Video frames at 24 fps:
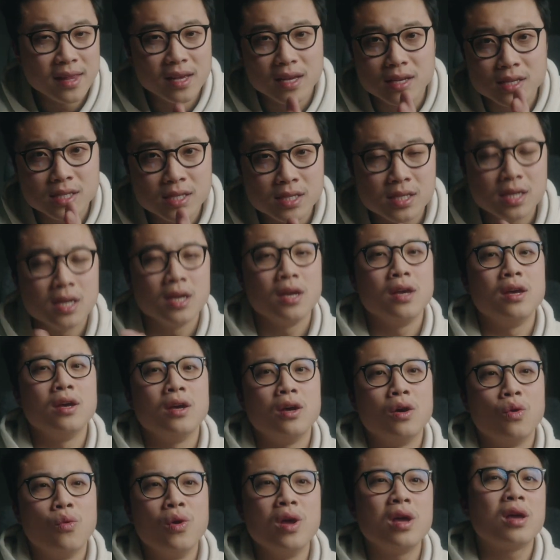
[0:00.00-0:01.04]
is
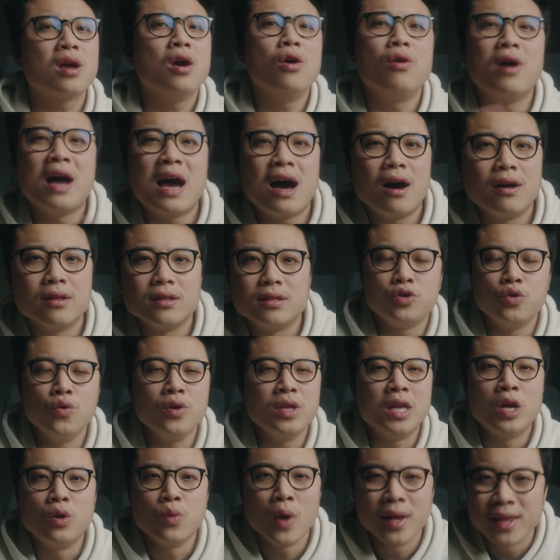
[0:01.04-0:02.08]
when you go out
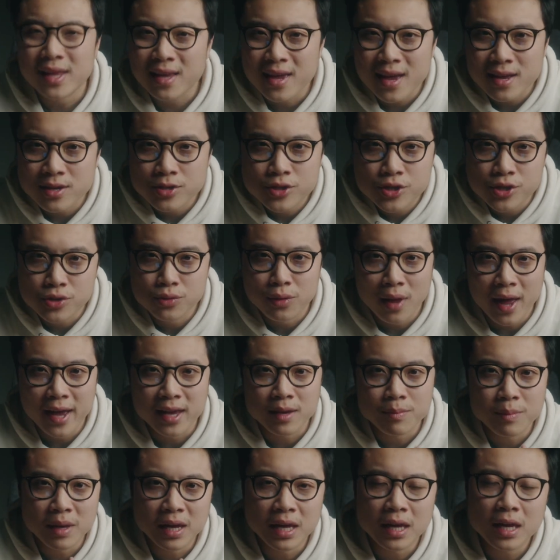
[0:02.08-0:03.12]
doing a run and gun shoot
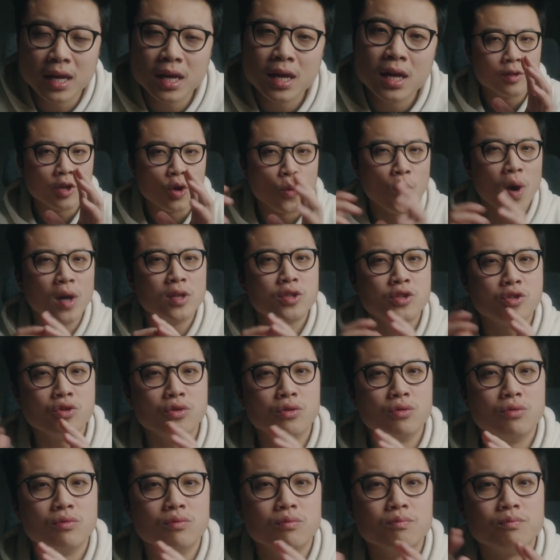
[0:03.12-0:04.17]
like me, you want
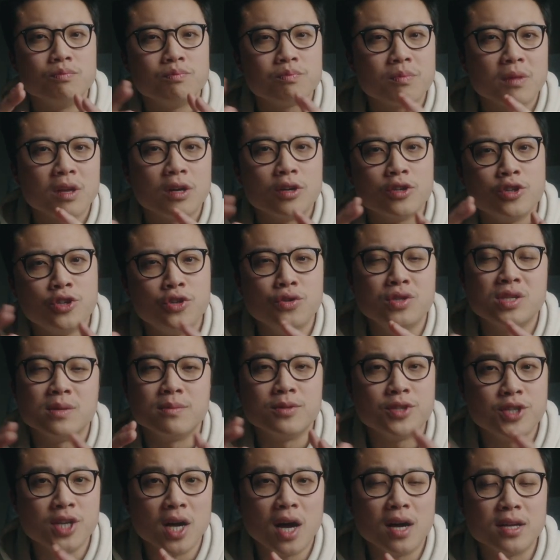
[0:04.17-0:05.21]
to shoot some
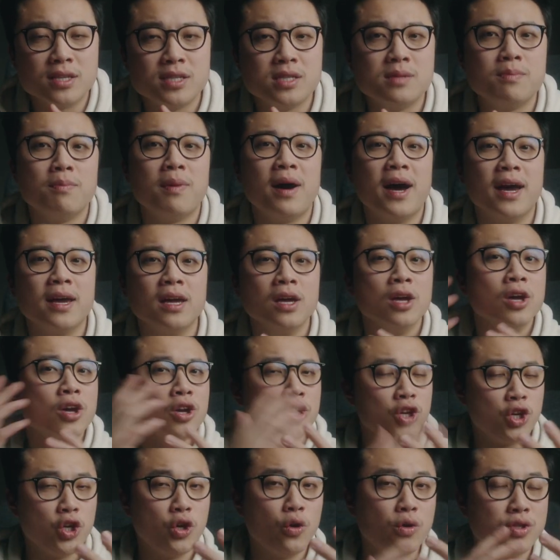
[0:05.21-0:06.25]
shots by
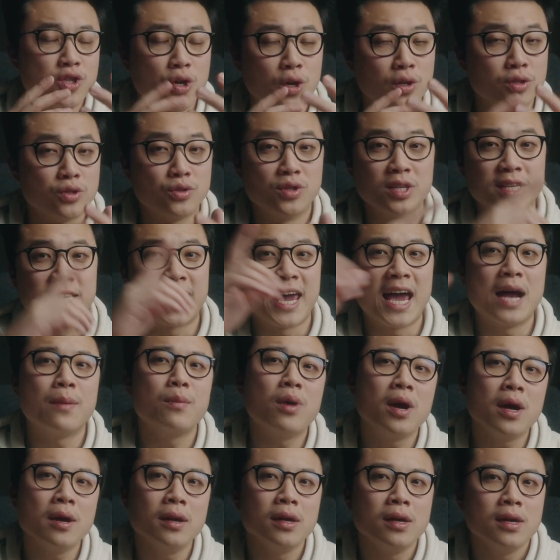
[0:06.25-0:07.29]
you talking to the
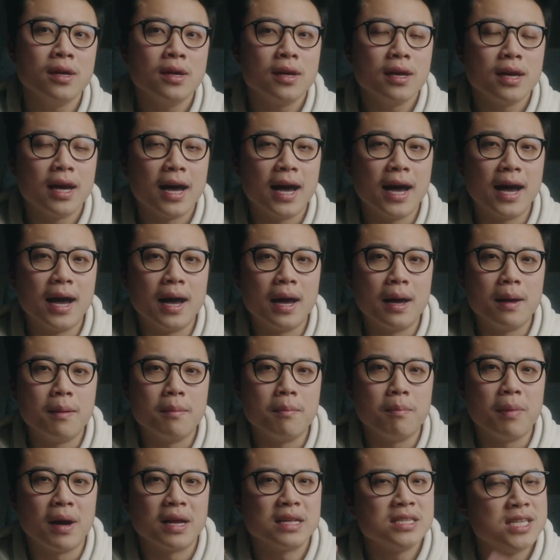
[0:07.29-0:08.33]
camera,
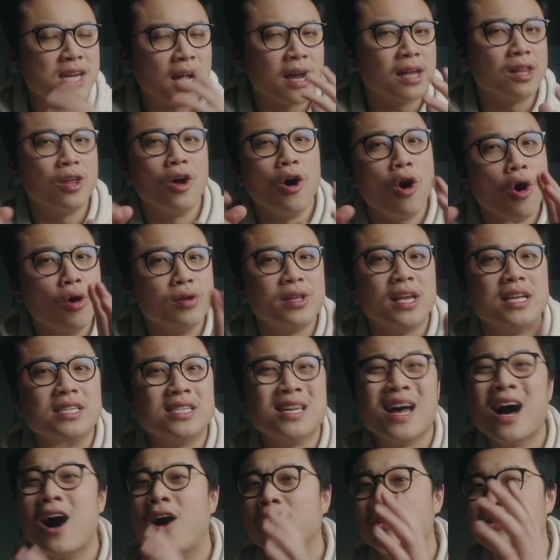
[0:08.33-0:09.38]
by telling the audience
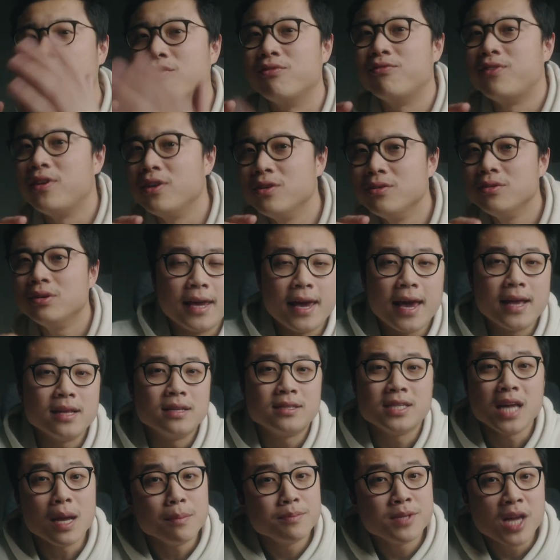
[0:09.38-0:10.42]
how you feel. And
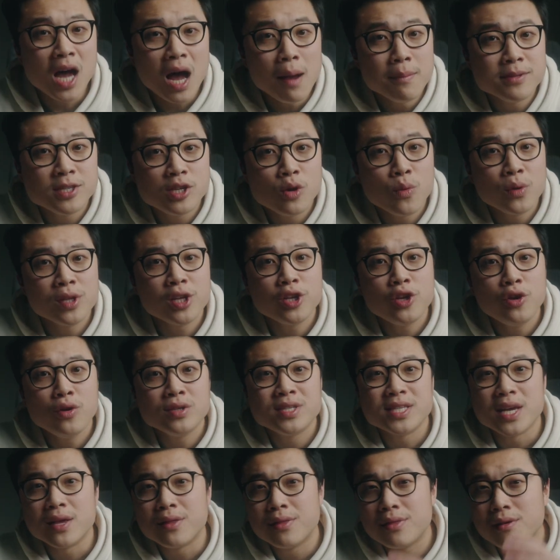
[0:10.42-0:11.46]
sometimes you want to
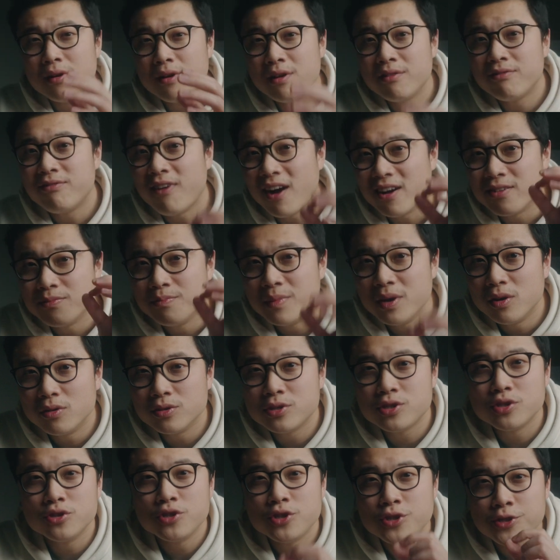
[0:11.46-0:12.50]
use that
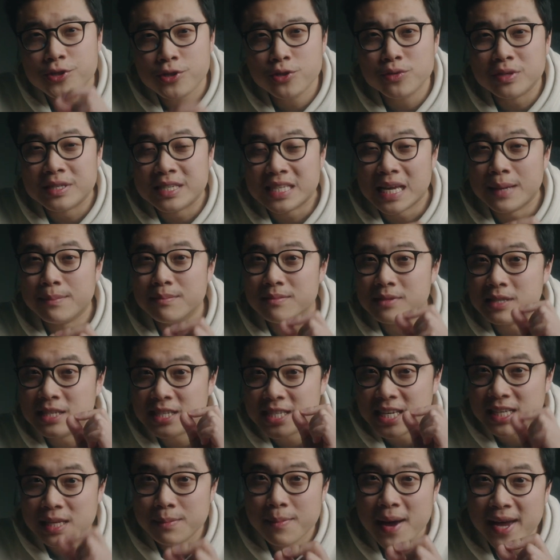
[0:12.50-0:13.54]
35mm to shoot some
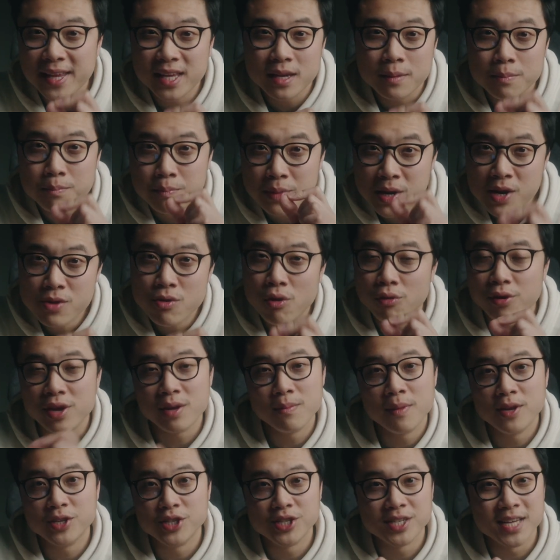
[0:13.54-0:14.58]
cinematic B-roll
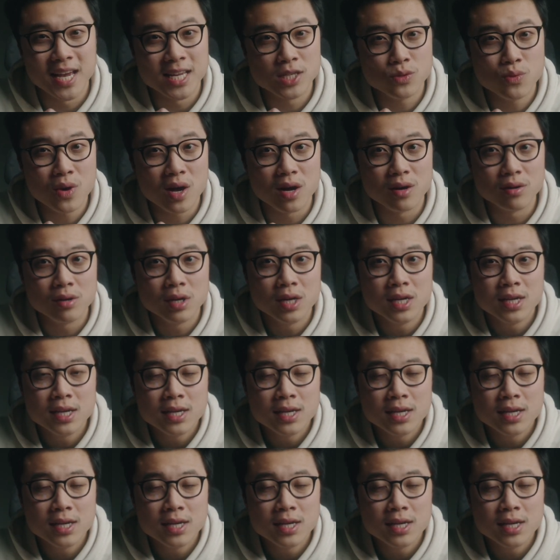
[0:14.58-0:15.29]
images as well.